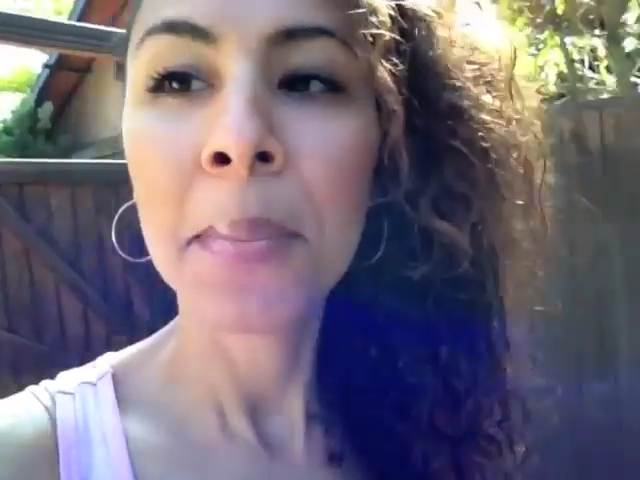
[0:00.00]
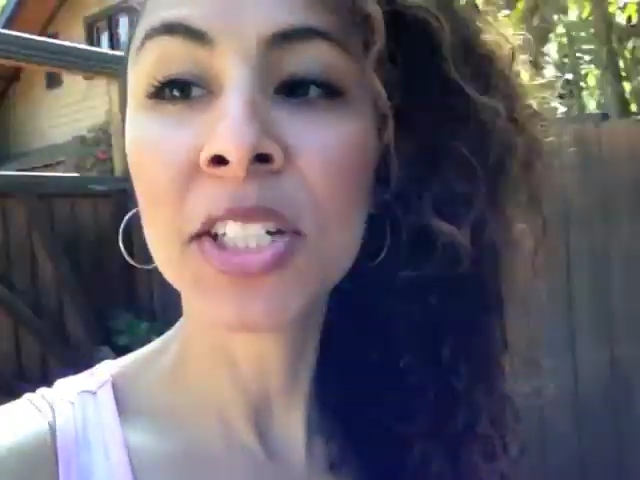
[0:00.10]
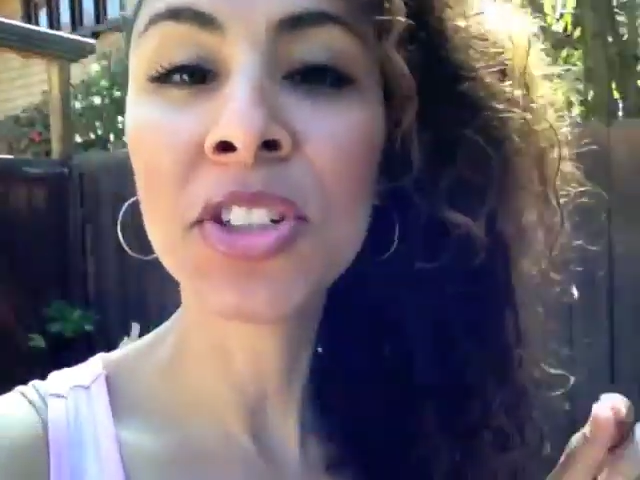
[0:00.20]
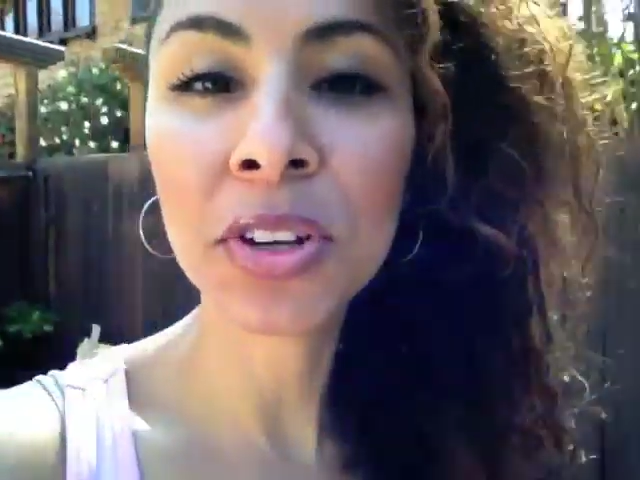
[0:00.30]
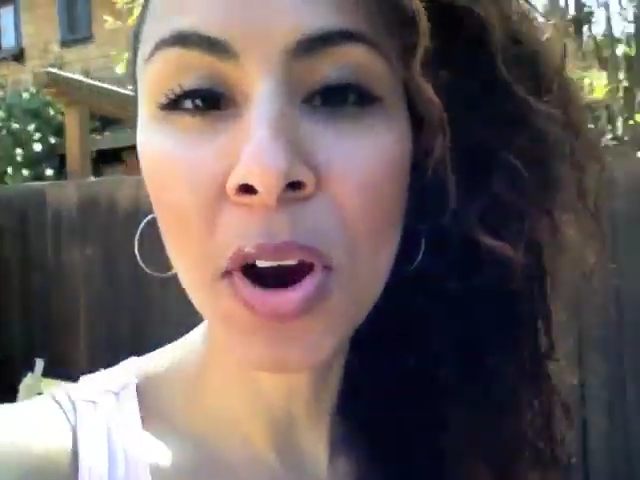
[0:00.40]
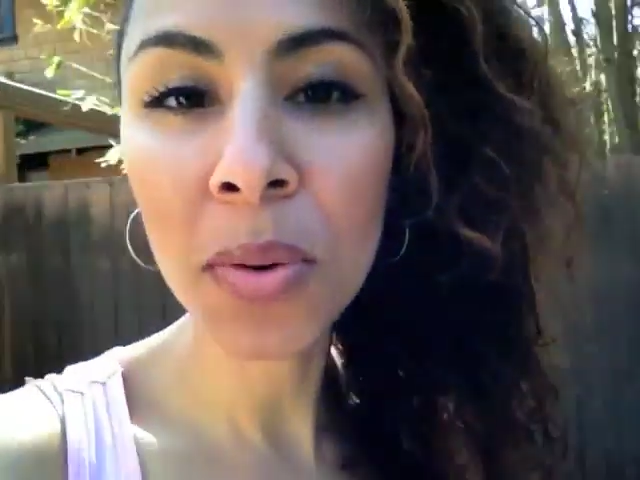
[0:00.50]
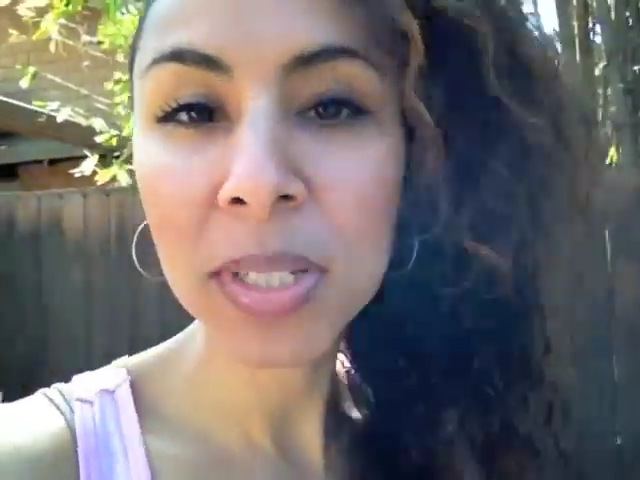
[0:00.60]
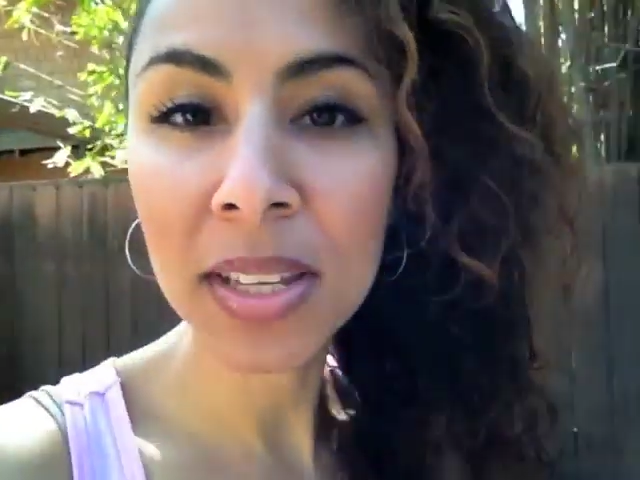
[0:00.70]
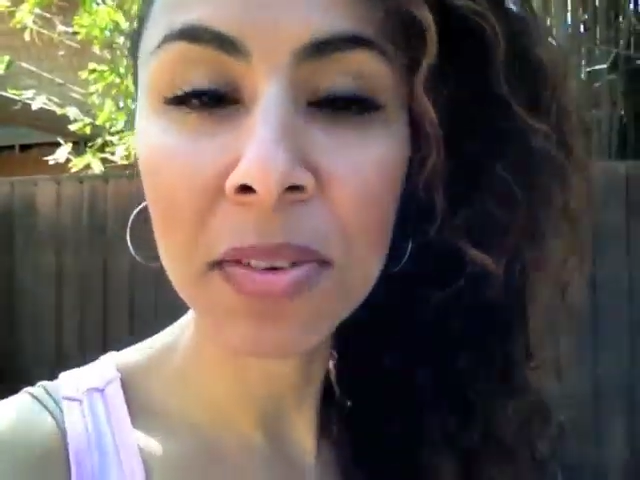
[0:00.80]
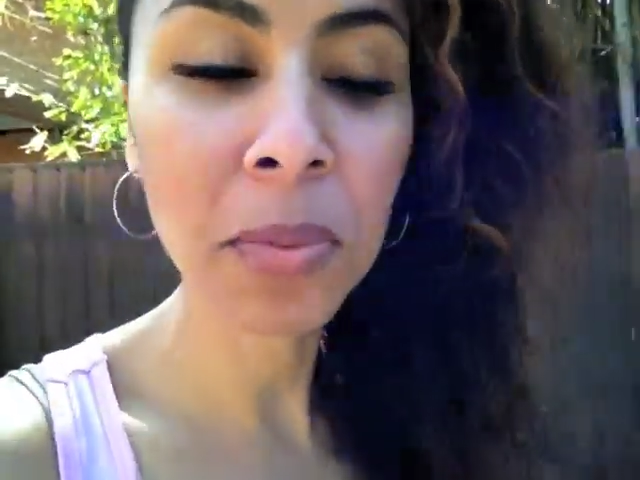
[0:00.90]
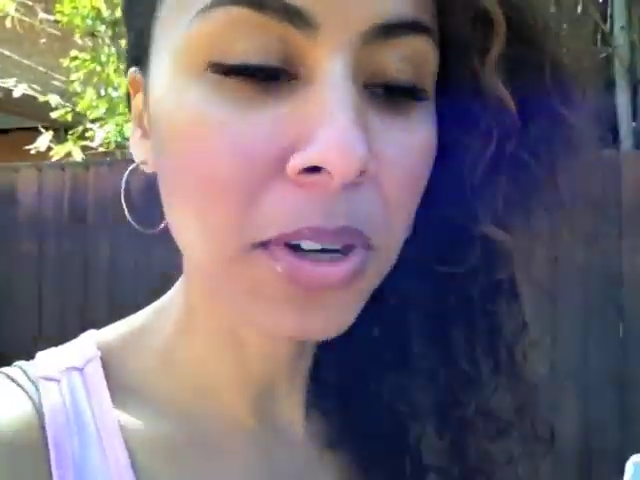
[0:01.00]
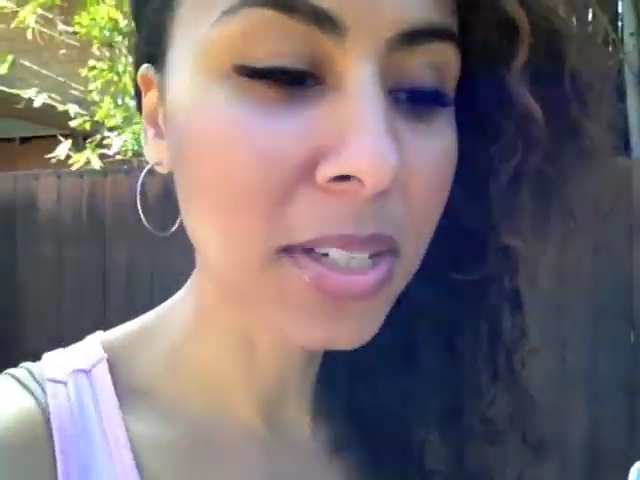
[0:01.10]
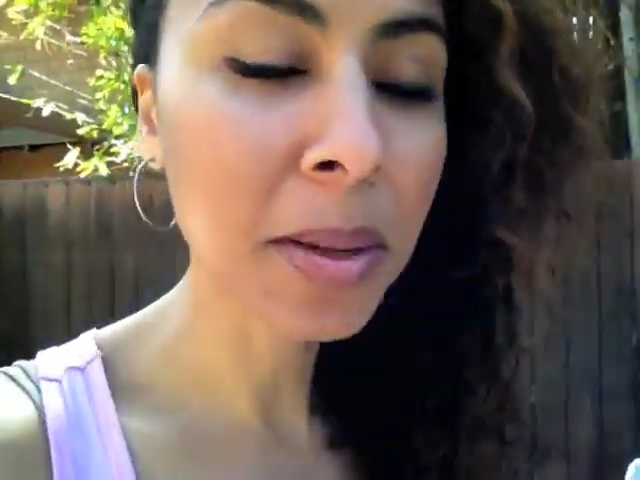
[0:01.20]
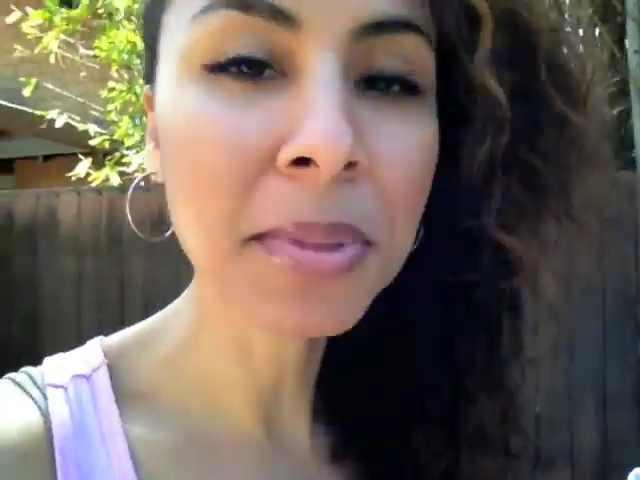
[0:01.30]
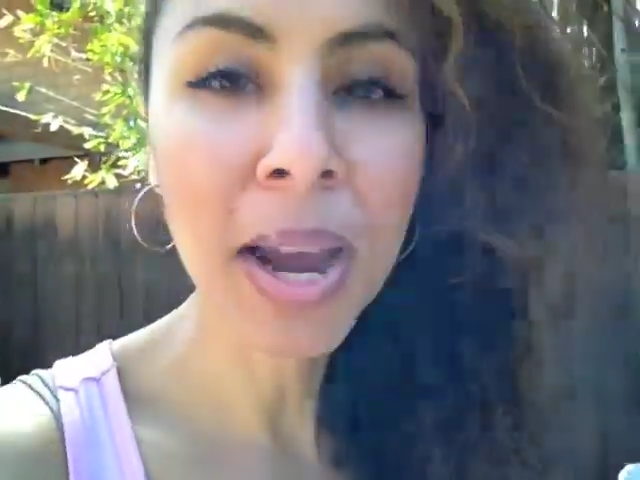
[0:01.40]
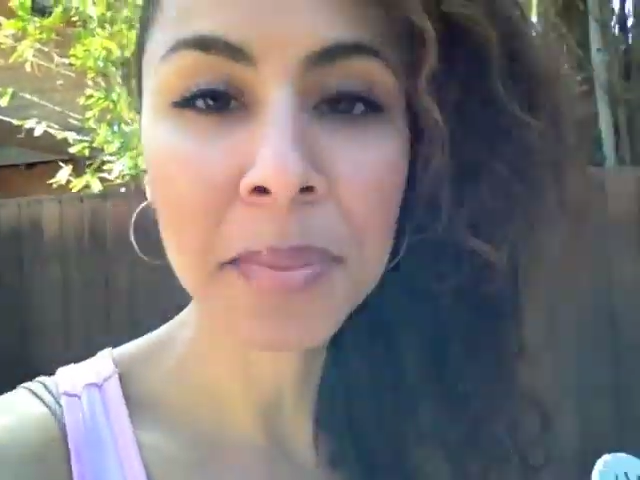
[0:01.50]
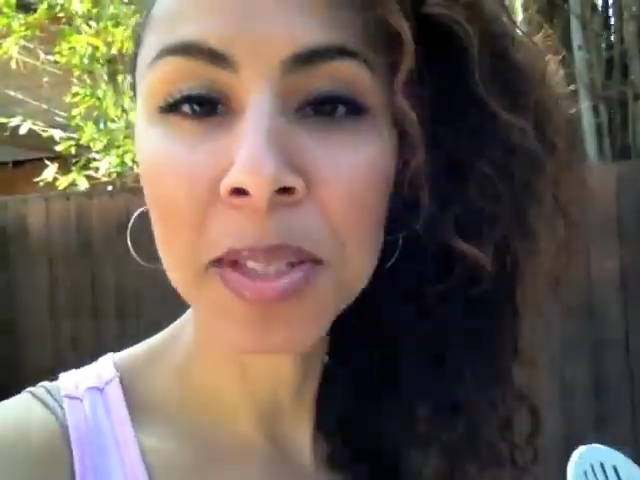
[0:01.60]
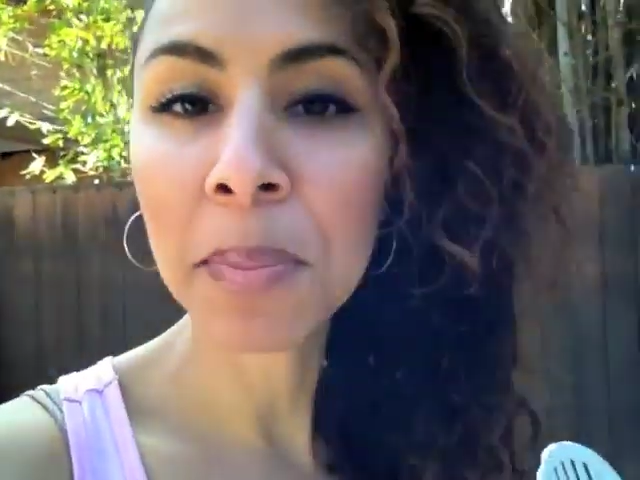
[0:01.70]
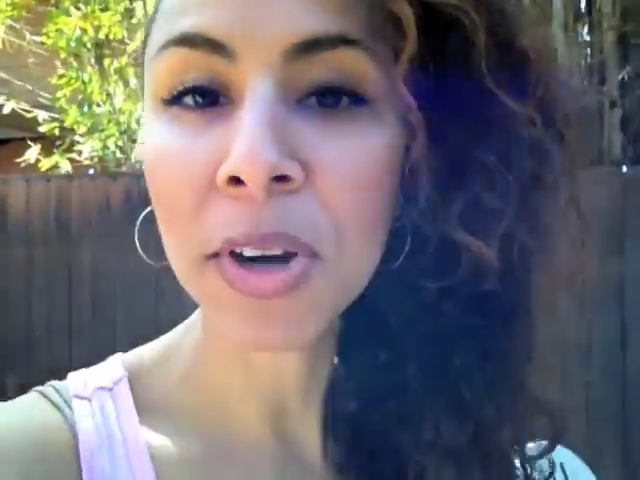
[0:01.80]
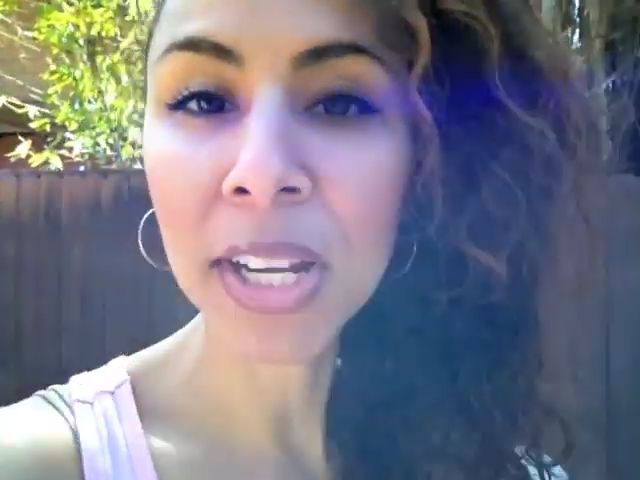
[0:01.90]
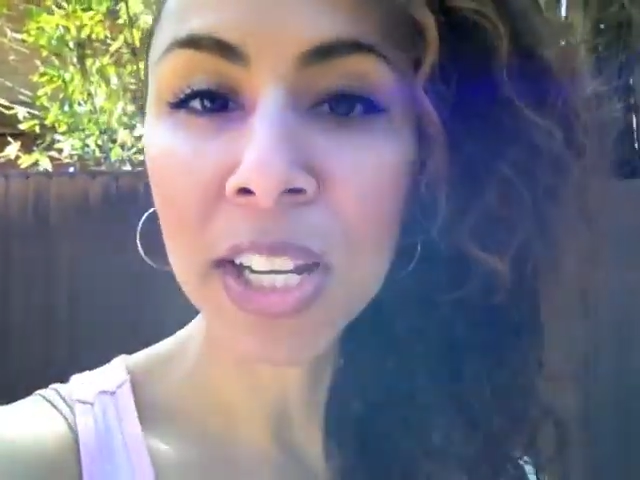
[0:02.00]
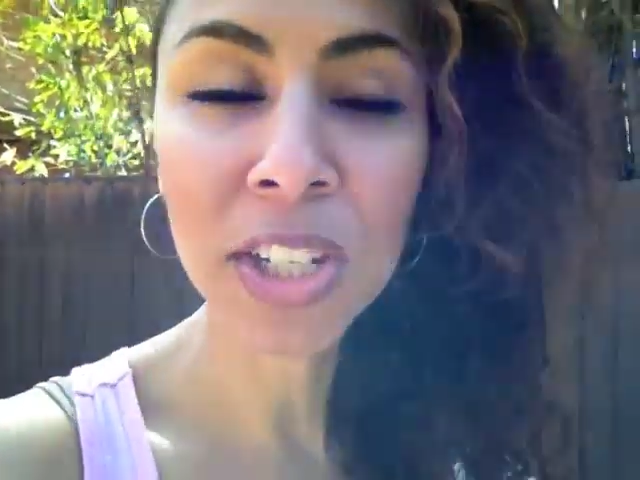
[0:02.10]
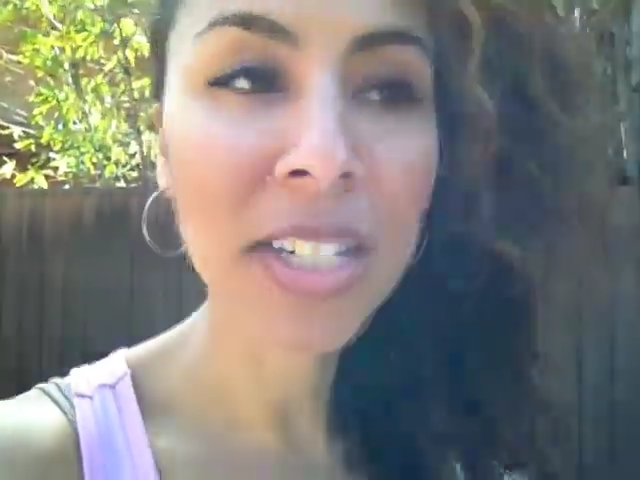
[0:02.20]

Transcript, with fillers: But you know what's even worse sometimes than burning your